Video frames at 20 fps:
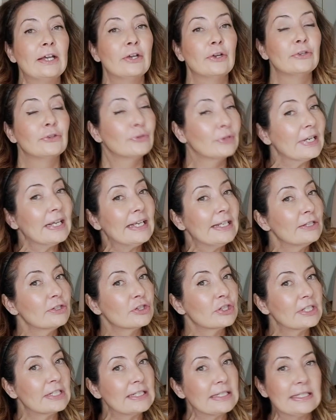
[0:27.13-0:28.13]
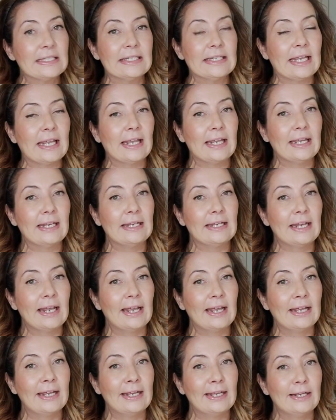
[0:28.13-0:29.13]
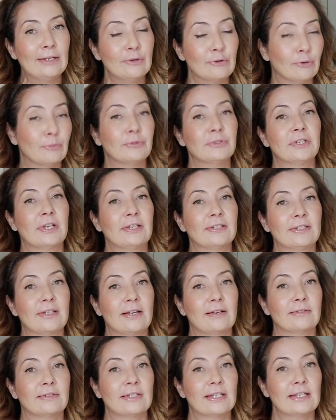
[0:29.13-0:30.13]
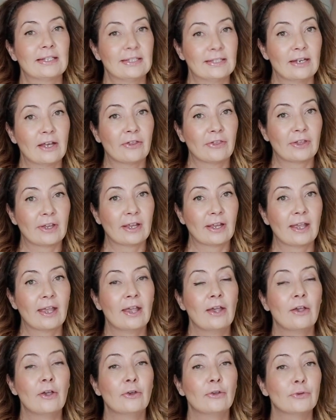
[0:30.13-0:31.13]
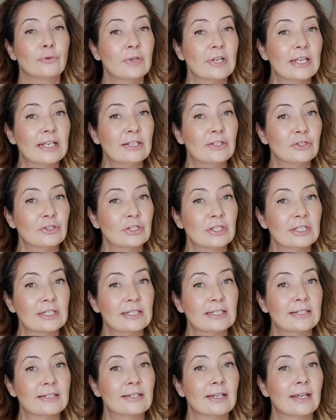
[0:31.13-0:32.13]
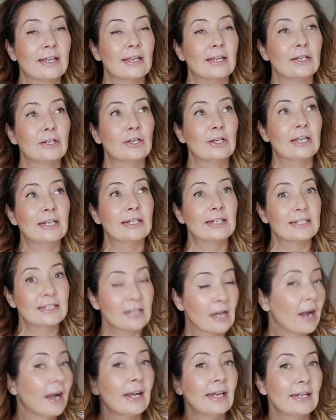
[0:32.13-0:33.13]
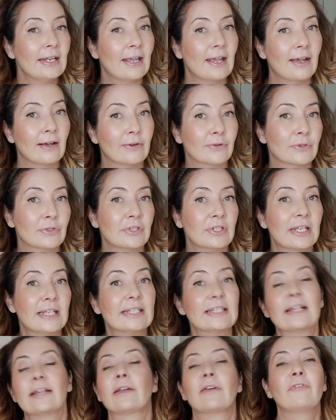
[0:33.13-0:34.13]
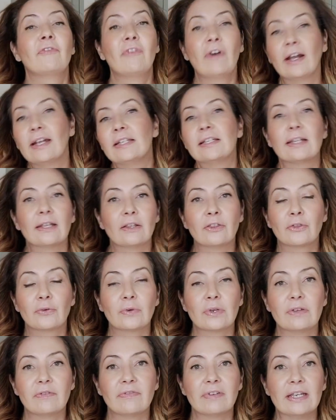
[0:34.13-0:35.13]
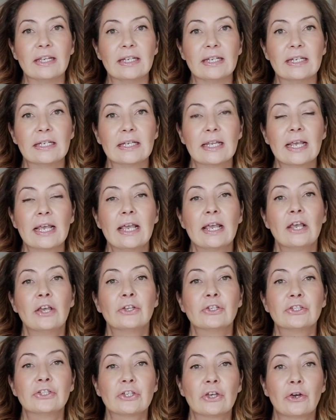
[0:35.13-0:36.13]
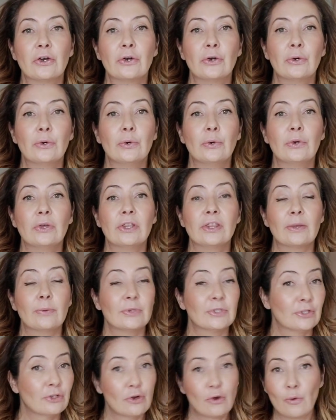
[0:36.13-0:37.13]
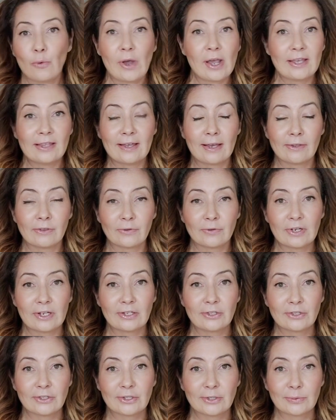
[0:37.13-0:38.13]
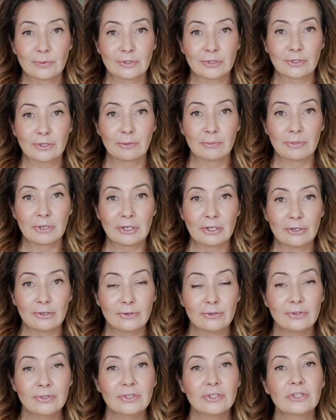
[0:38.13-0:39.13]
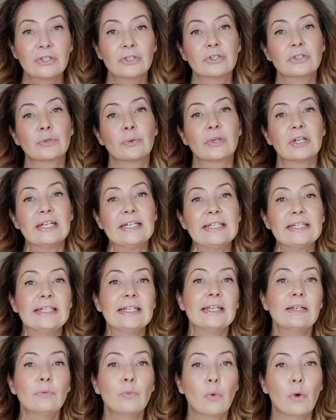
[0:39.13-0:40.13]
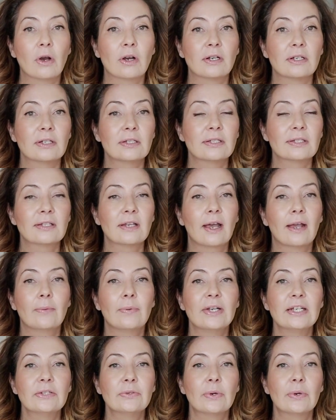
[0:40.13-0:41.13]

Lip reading: 3 inches in a normal size house is nothing. 3 inches in a tiny house is like finding 3 feet. So there was no way that 3 inches wasn't going to be used. So what I did was I went to